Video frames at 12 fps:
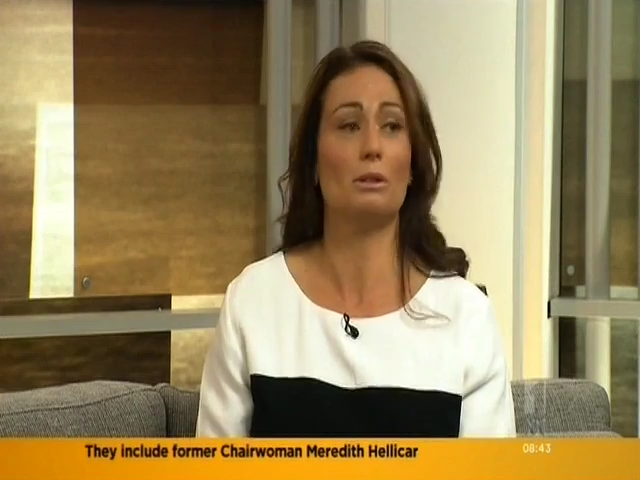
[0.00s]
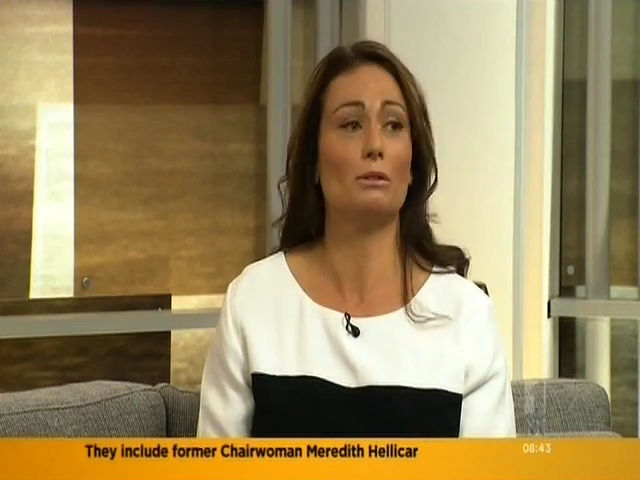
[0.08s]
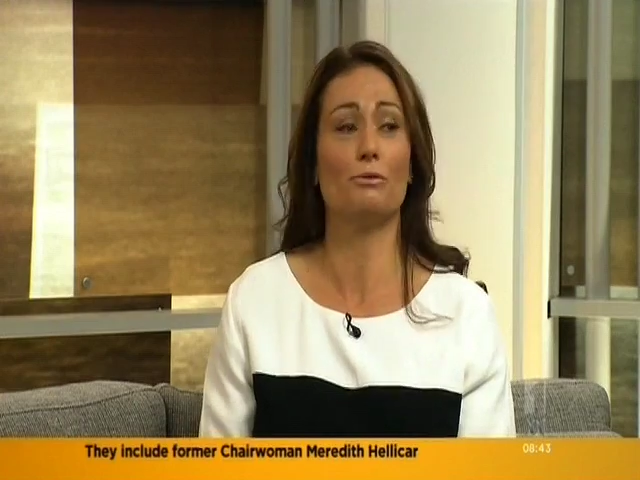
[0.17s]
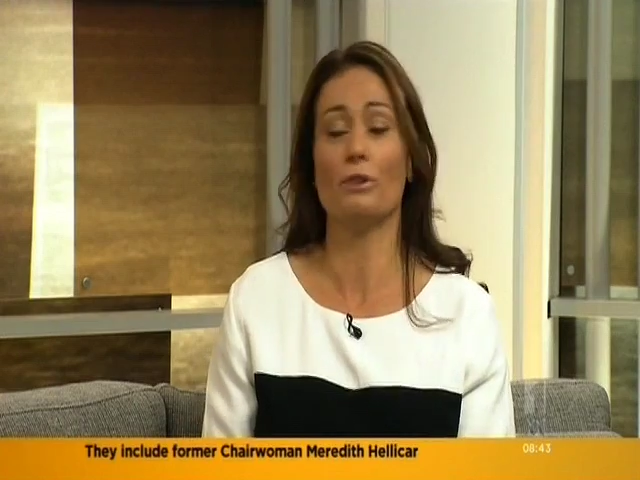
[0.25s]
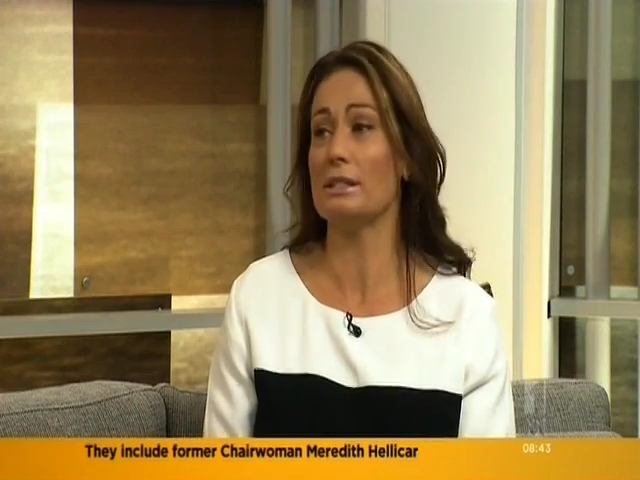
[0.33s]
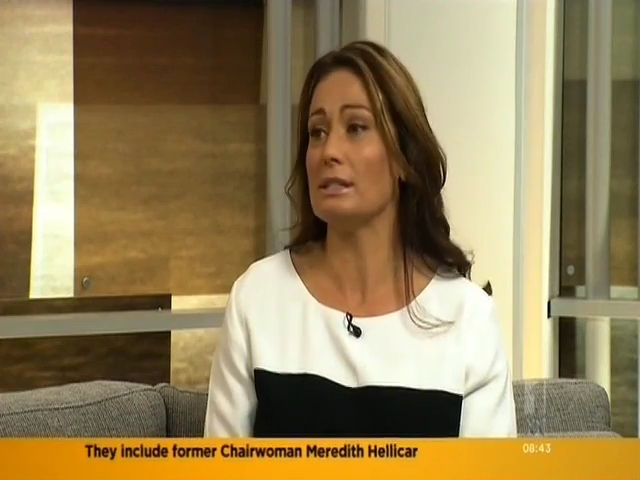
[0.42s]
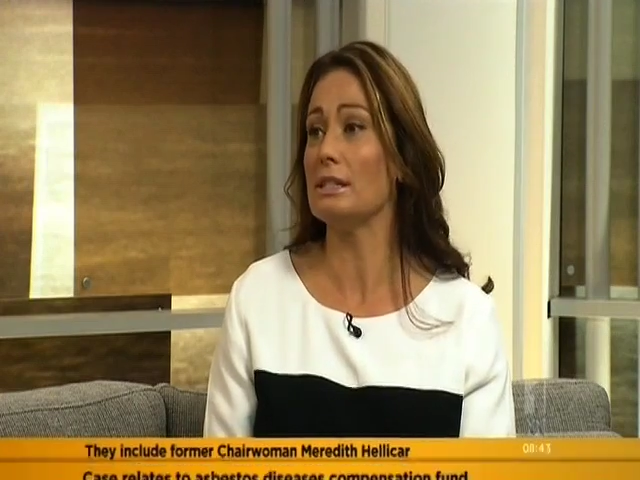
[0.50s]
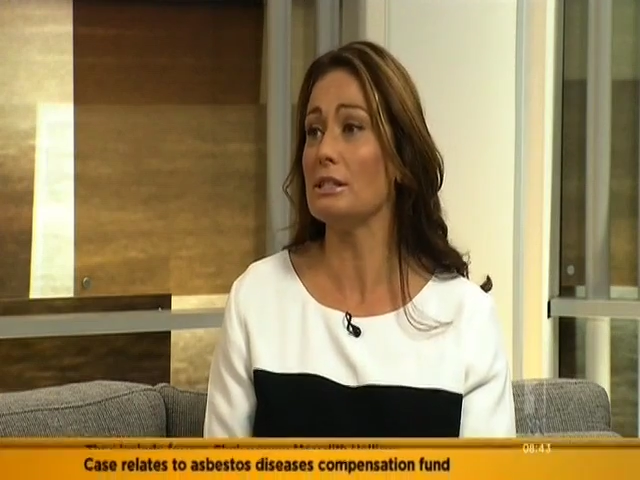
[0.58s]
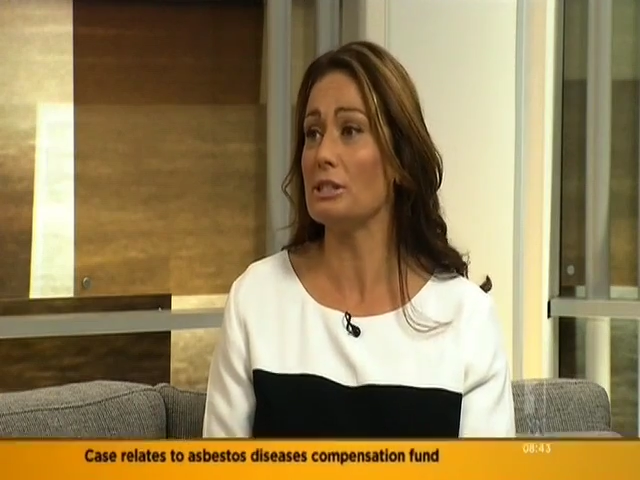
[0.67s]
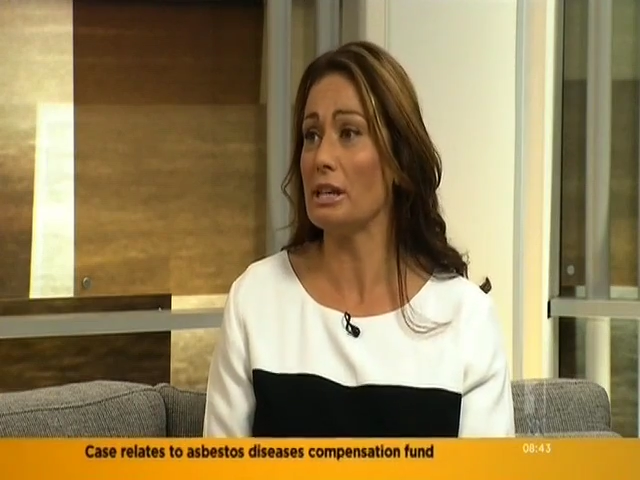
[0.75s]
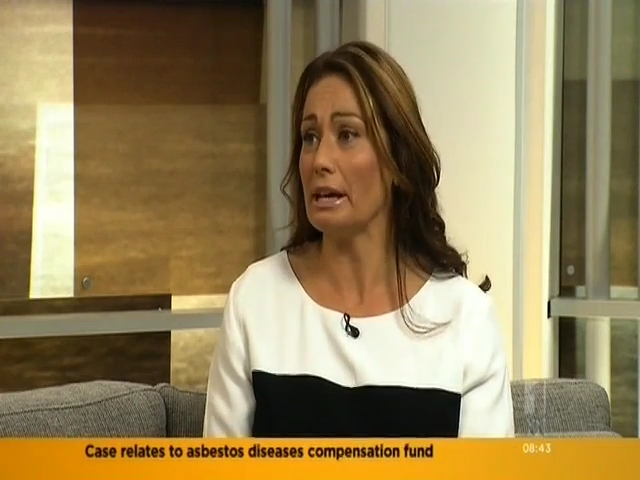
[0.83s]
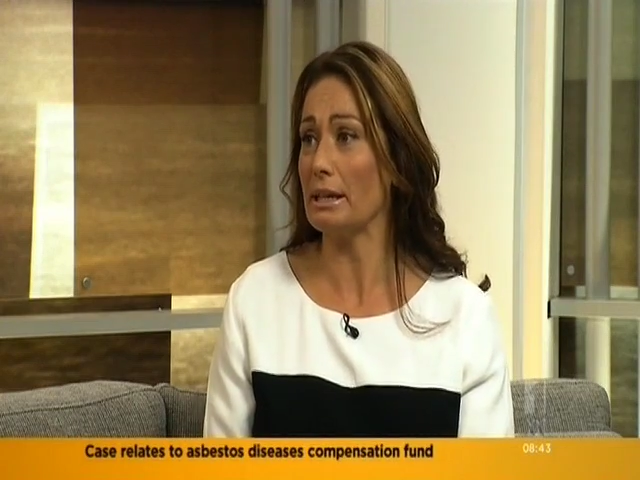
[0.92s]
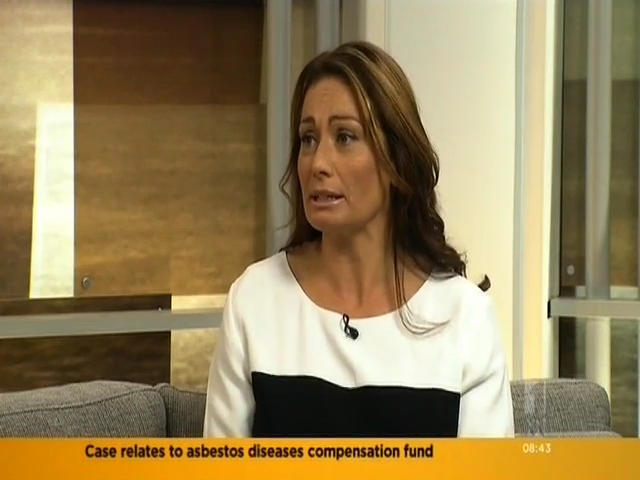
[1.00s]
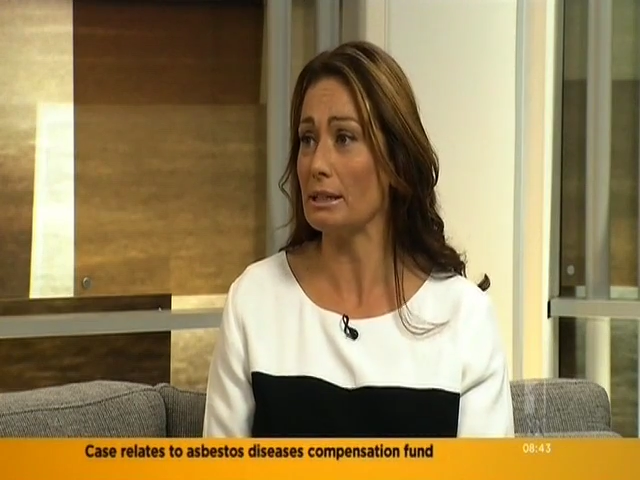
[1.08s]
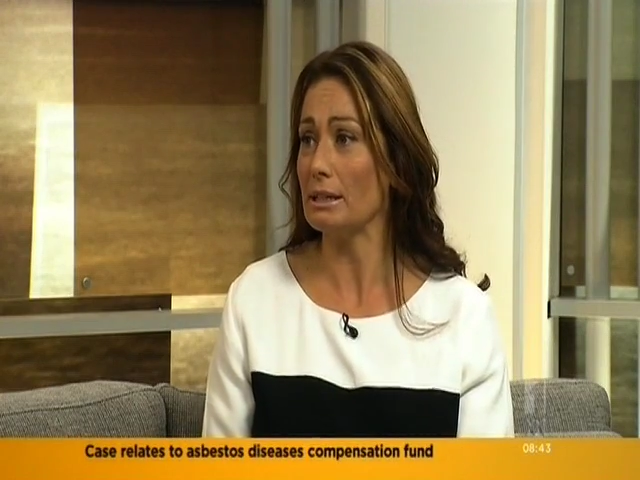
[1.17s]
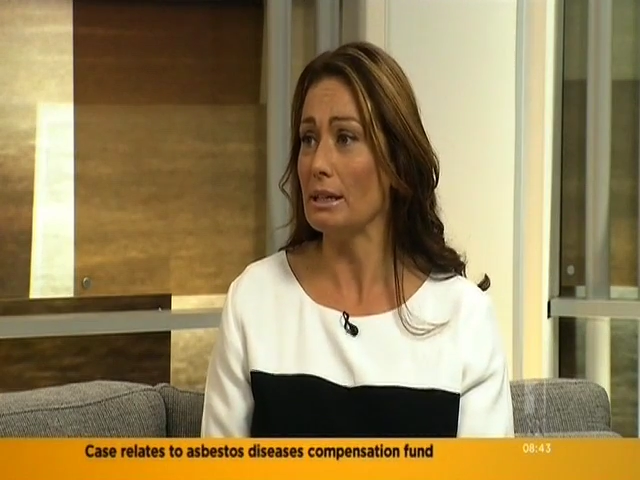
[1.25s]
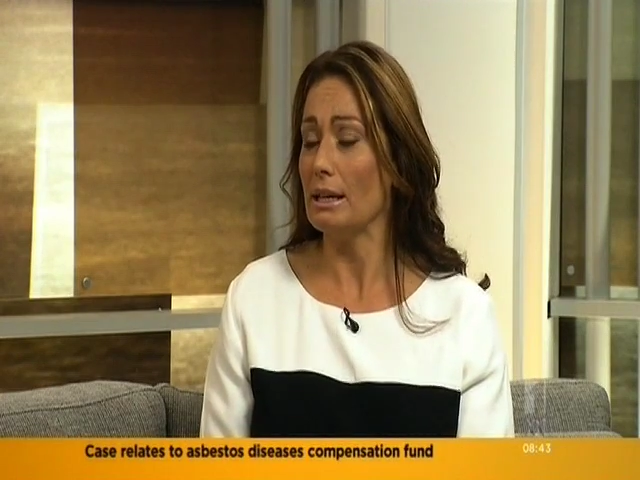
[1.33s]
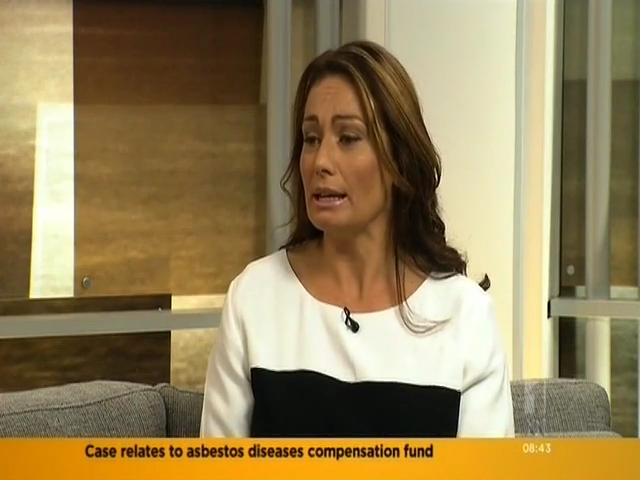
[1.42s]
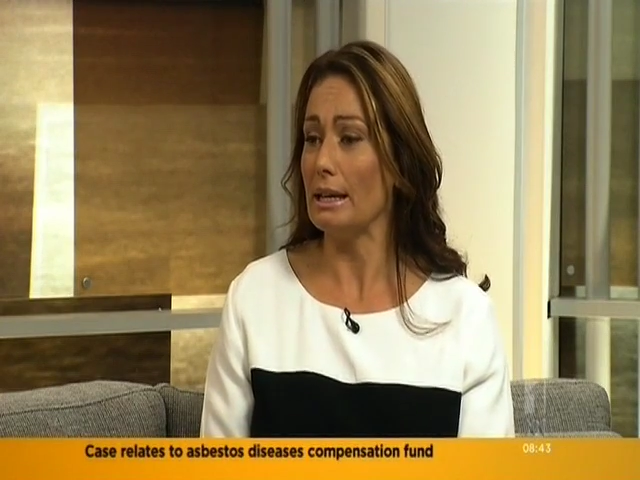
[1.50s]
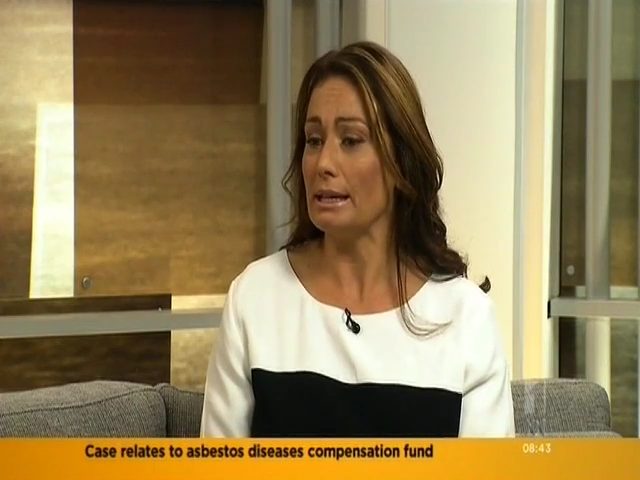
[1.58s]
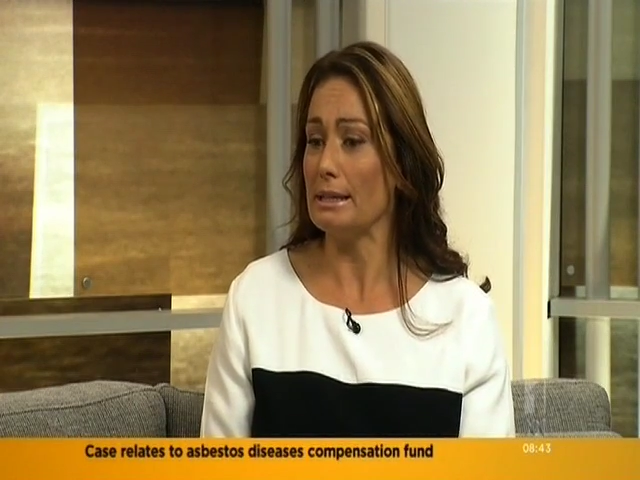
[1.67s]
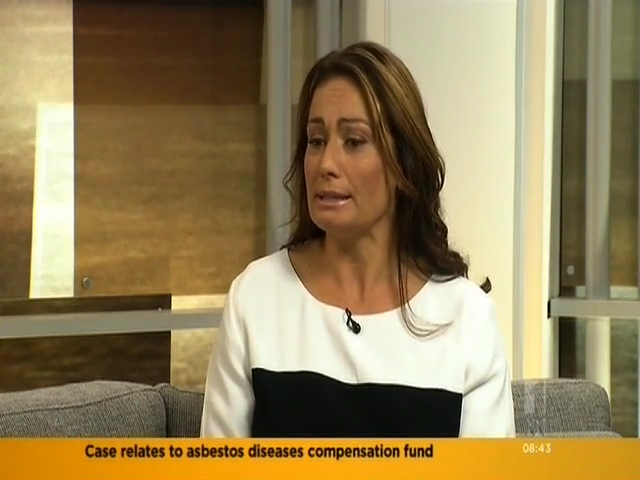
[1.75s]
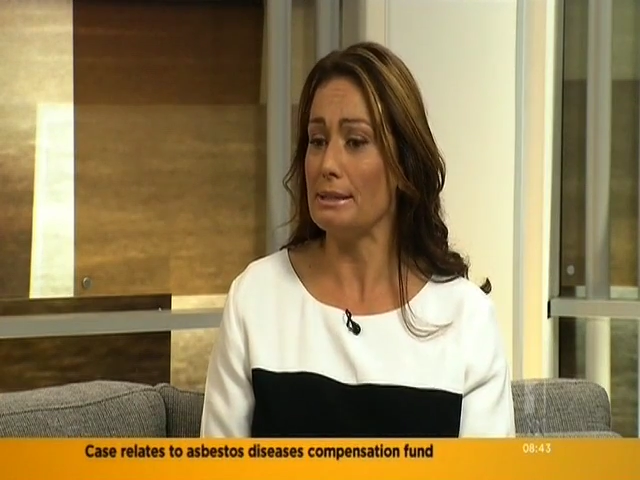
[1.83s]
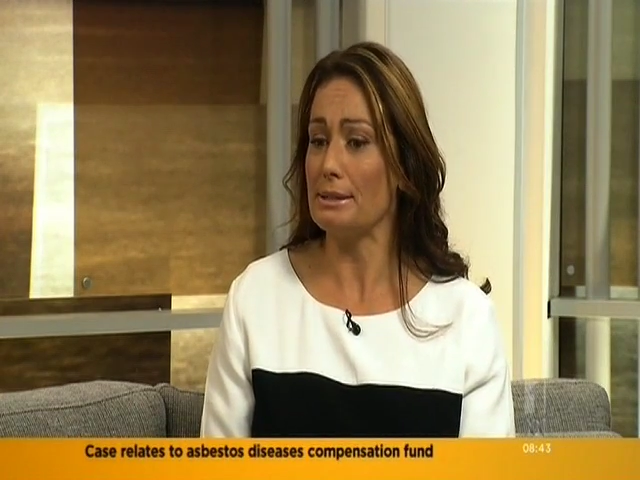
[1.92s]
of a frenzied attack,
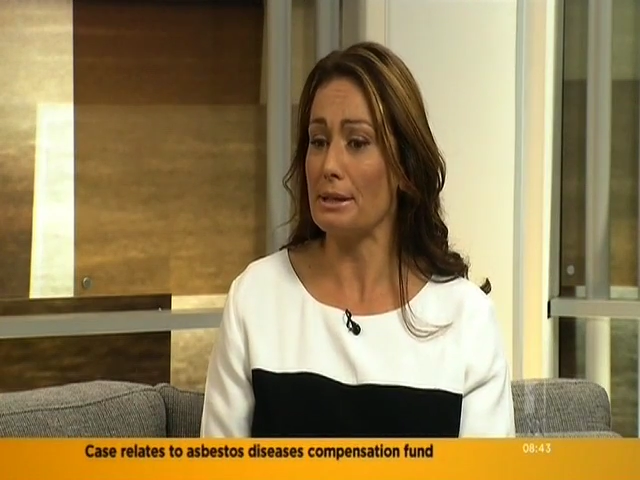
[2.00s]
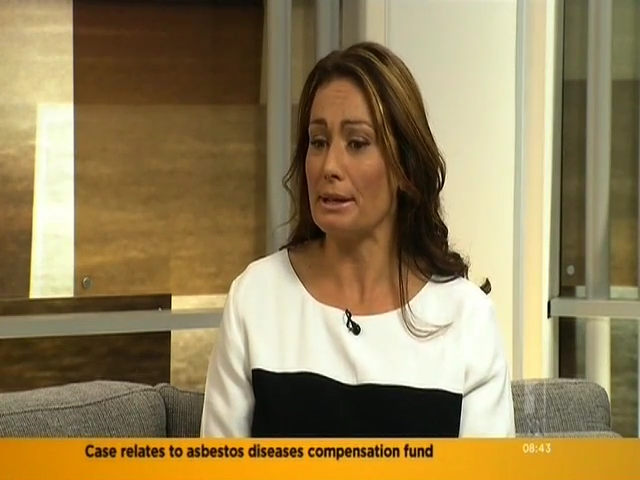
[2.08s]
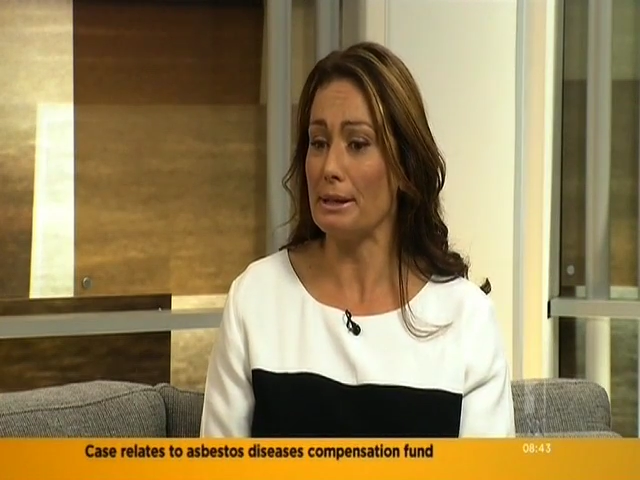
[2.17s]
and